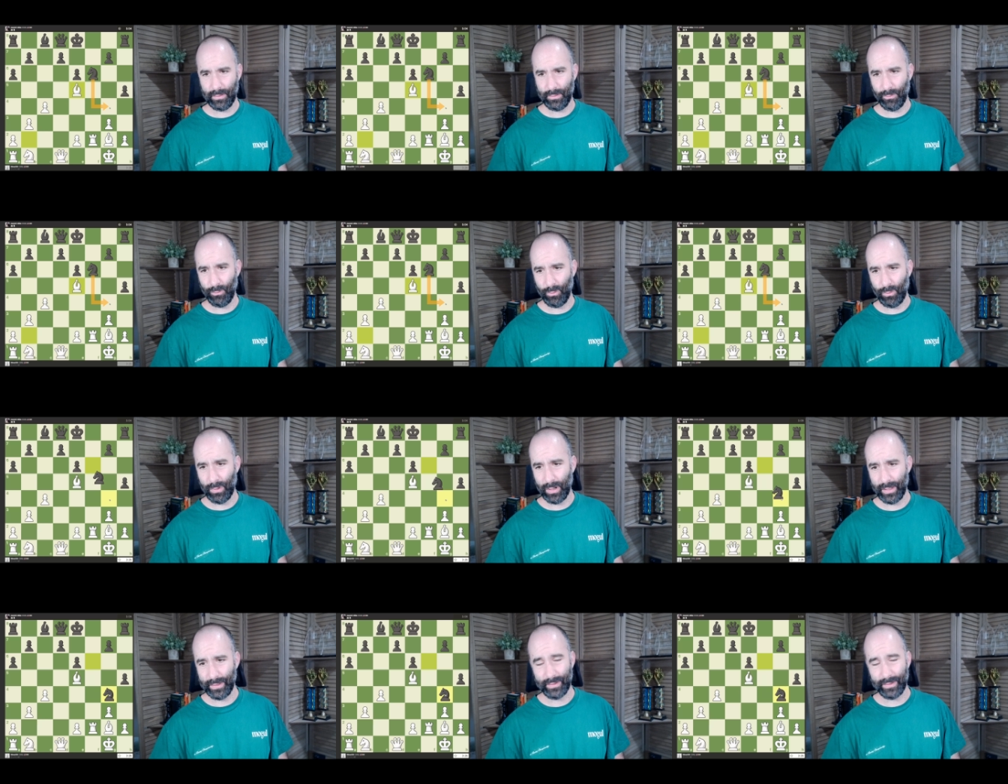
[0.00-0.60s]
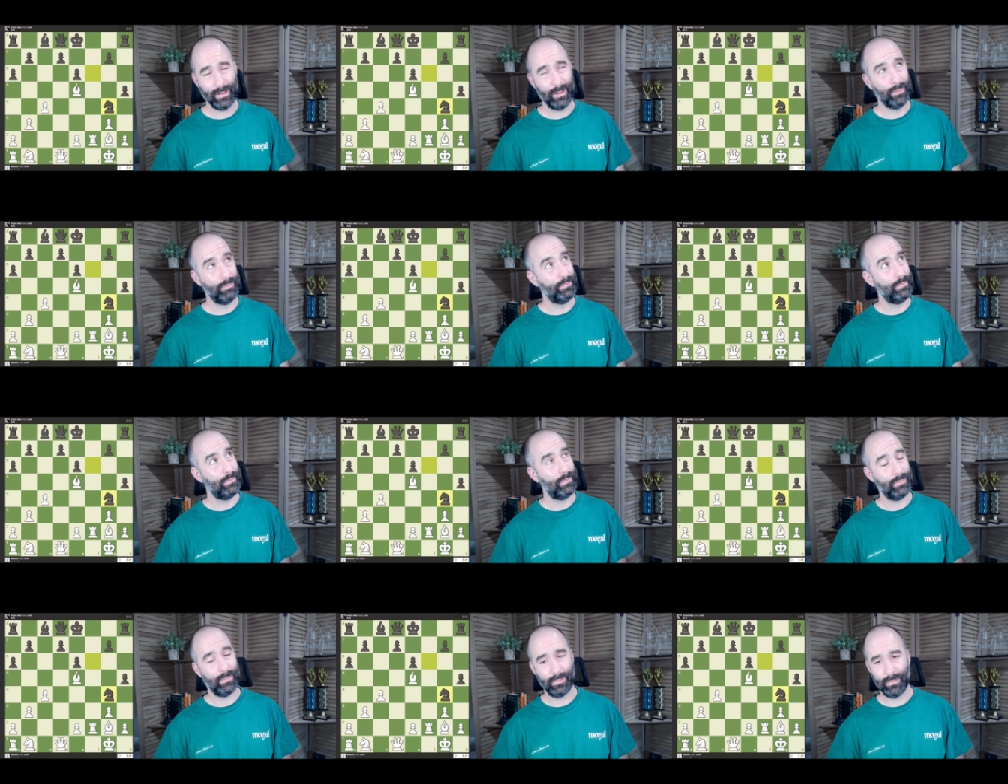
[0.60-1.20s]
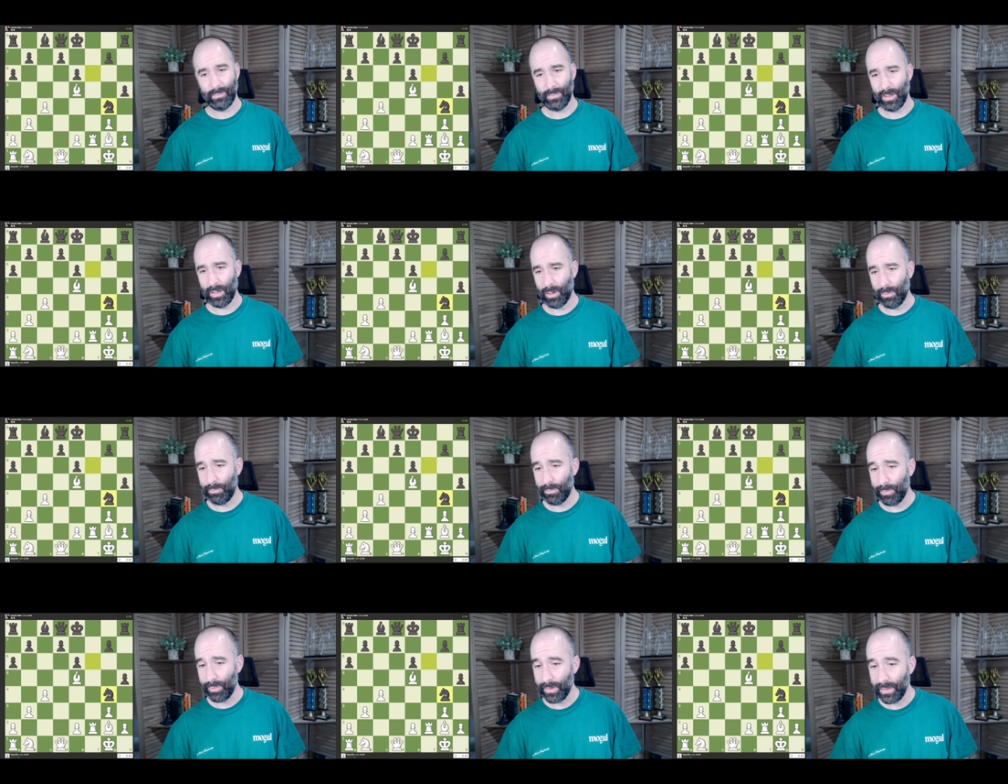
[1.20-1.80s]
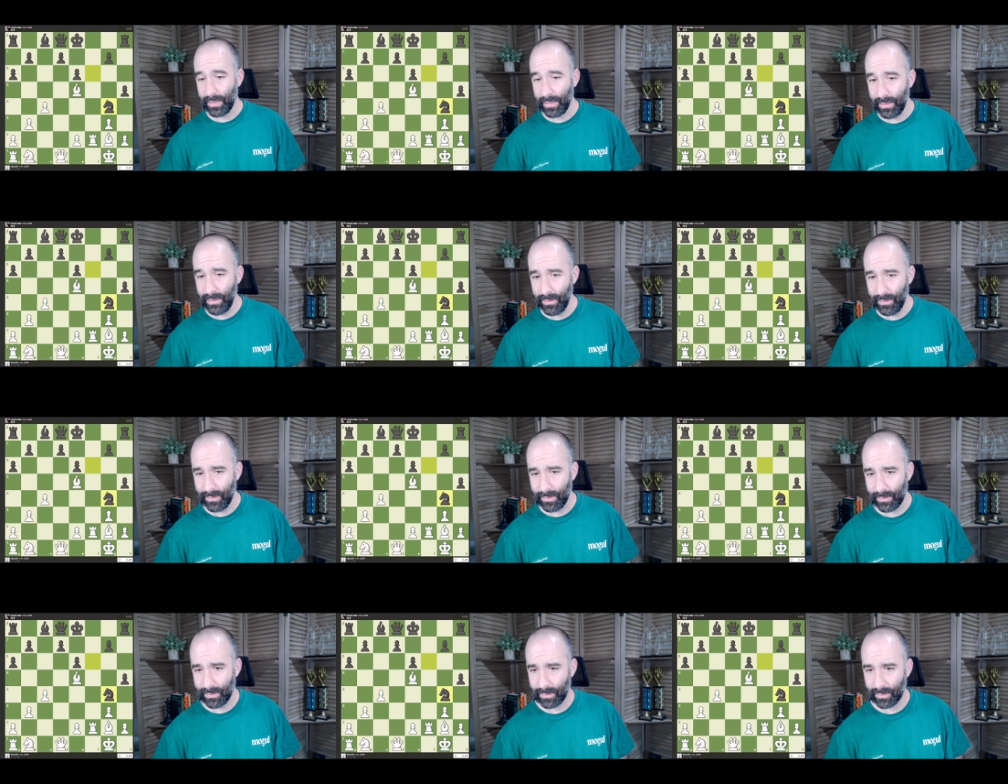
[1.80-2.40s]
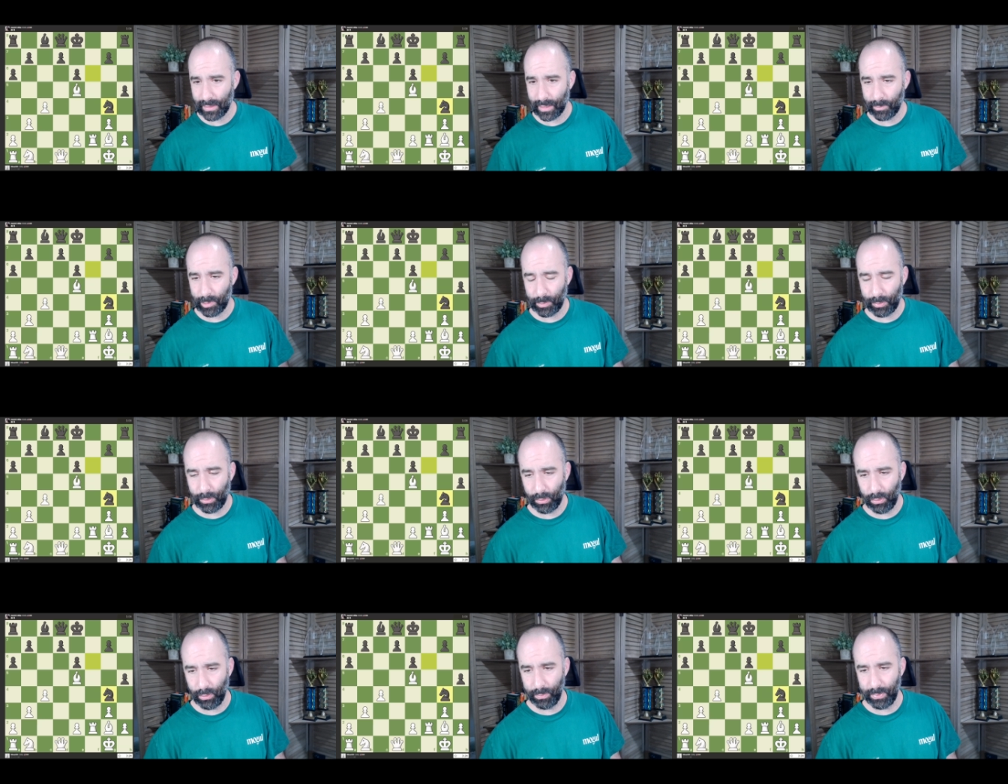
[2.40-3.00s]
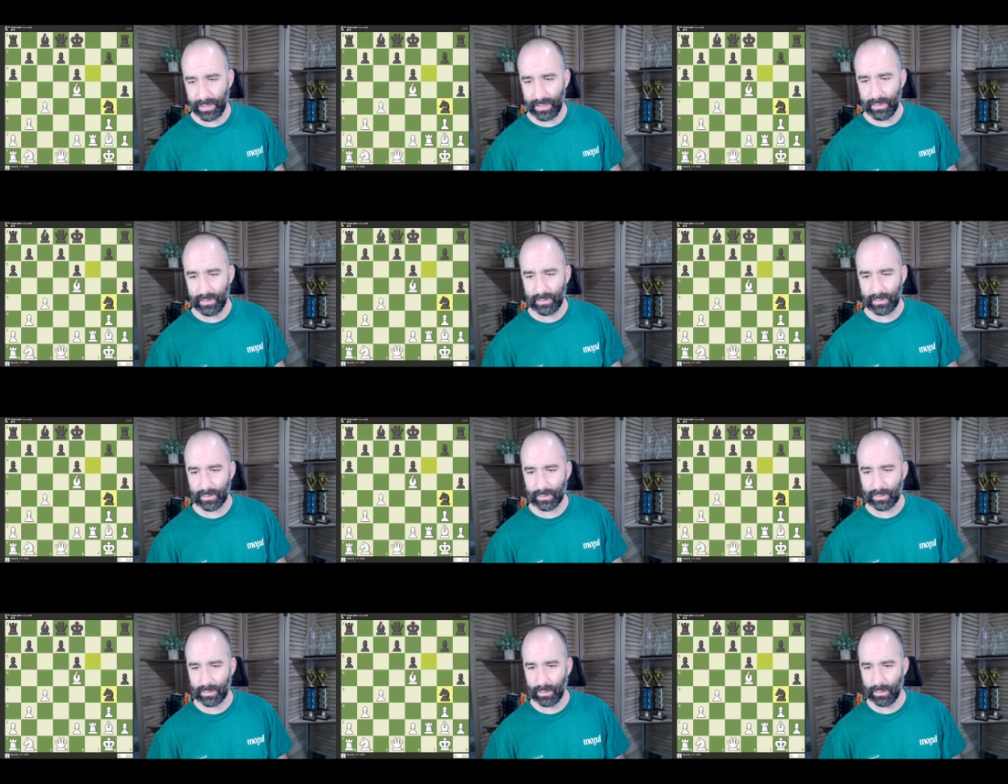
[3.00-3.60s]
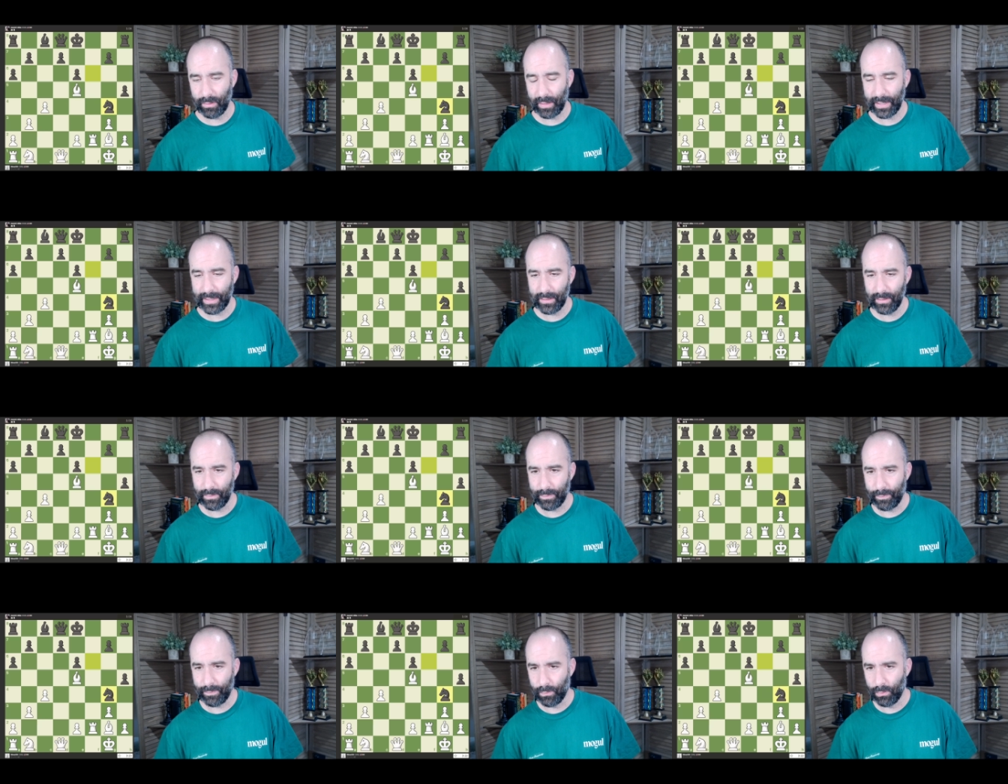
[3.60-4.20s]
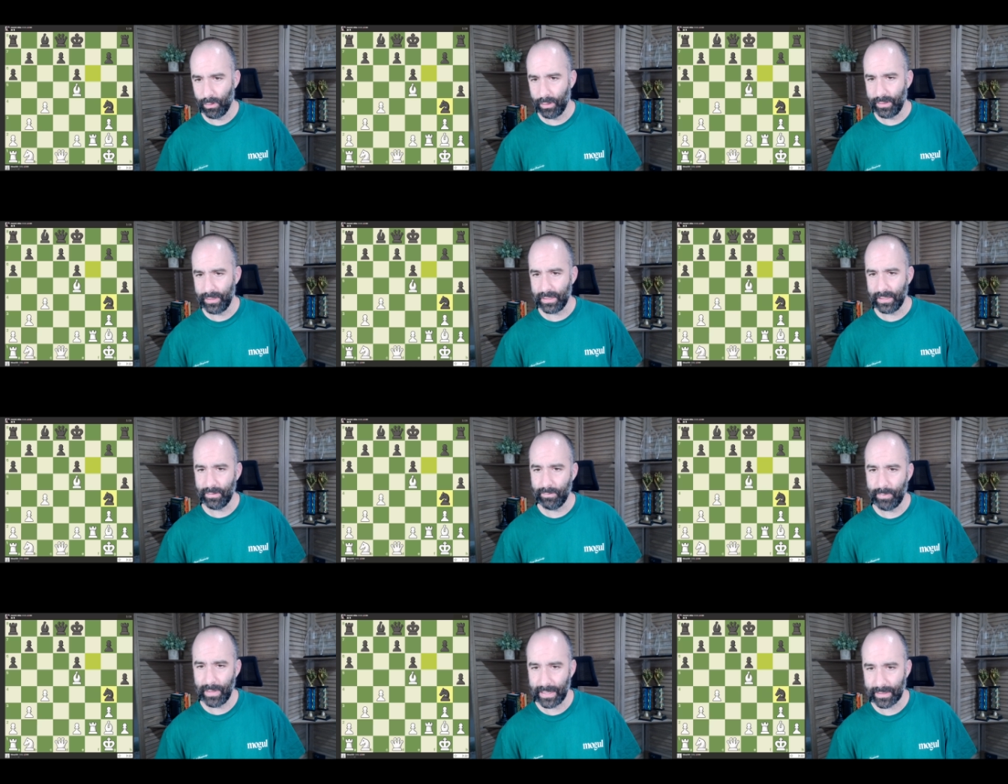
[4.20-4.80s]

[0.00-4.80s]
what, a piece? I'm up a whole piece, so I can afford to give back